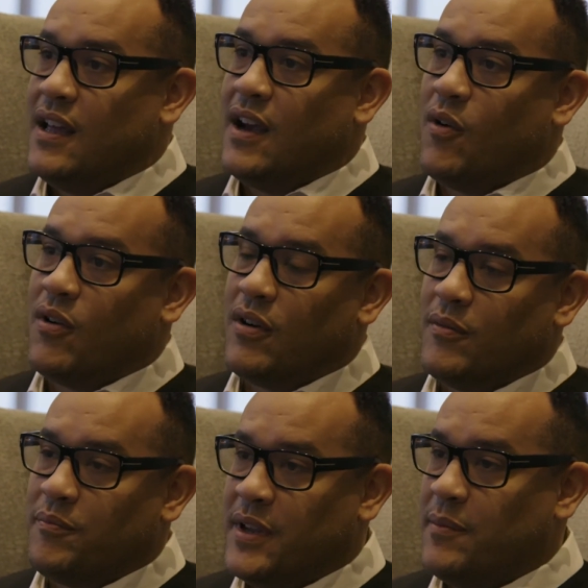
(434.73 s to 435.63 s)
or
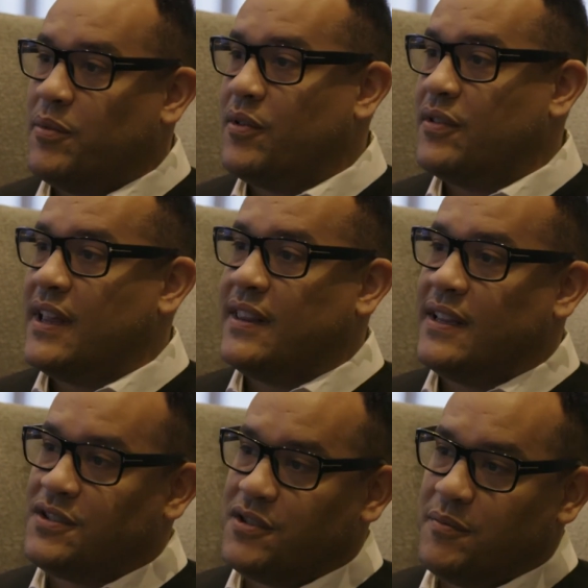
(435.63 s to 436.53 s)
people that
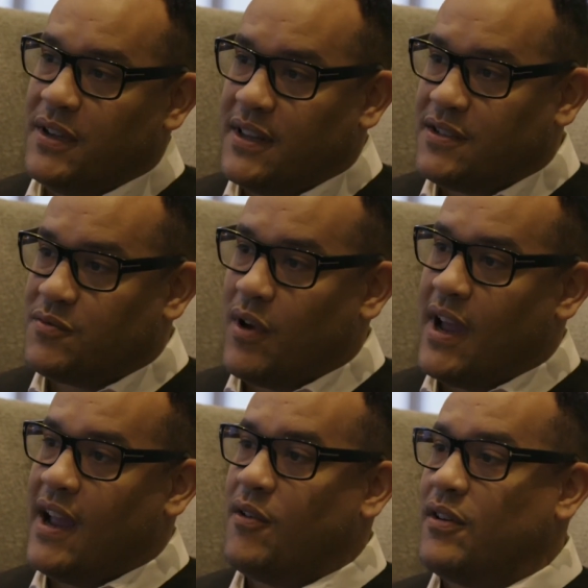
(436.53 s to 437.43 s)
this should be this
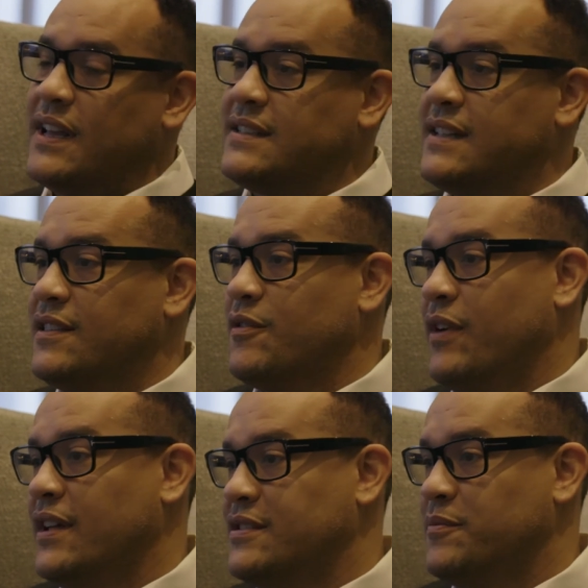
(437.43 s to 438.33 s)
way or that's not the
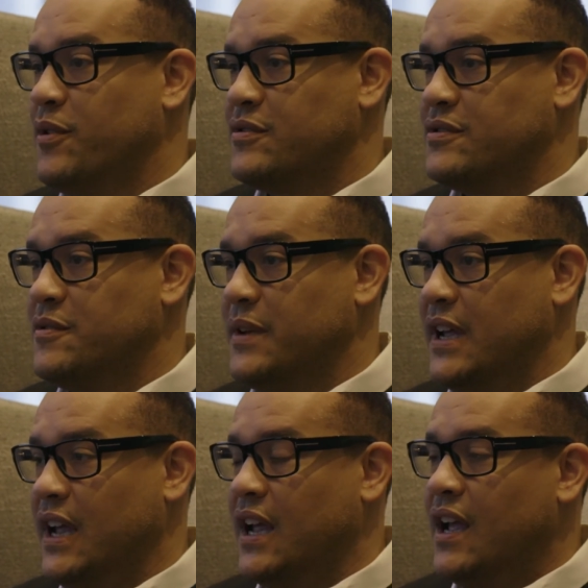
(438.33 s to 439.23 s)
way it's supposed to
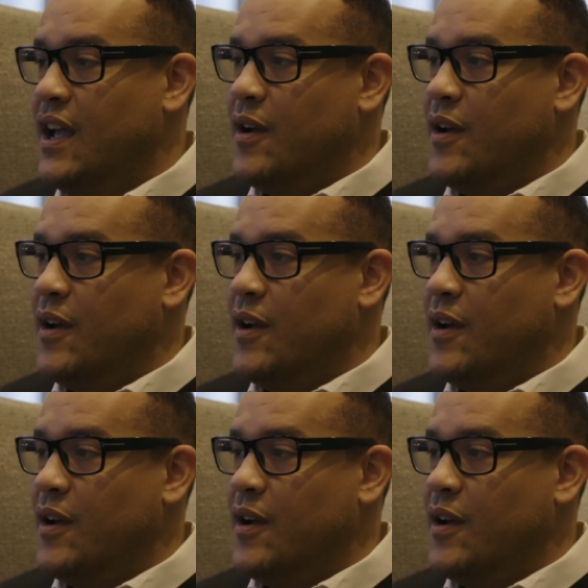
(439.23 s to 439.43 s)
be.